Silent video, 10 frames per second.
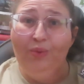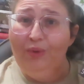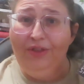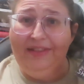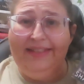
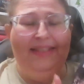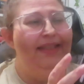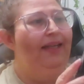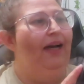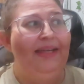We'll
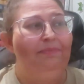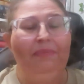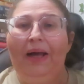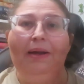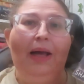see.
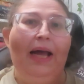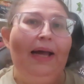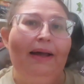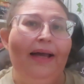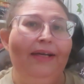
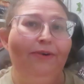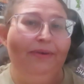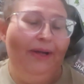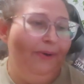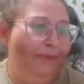I
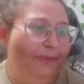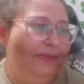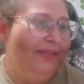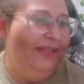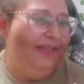don't know.
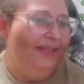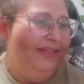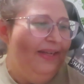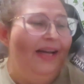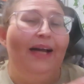
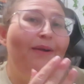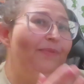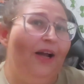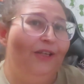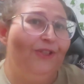I'm
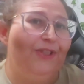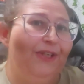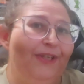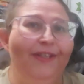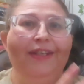not
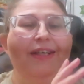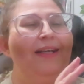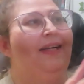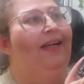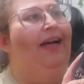sure
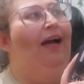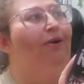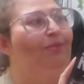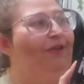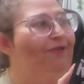how
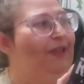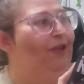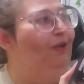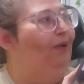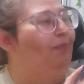I'm going to
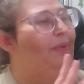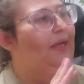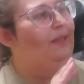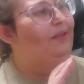feel, but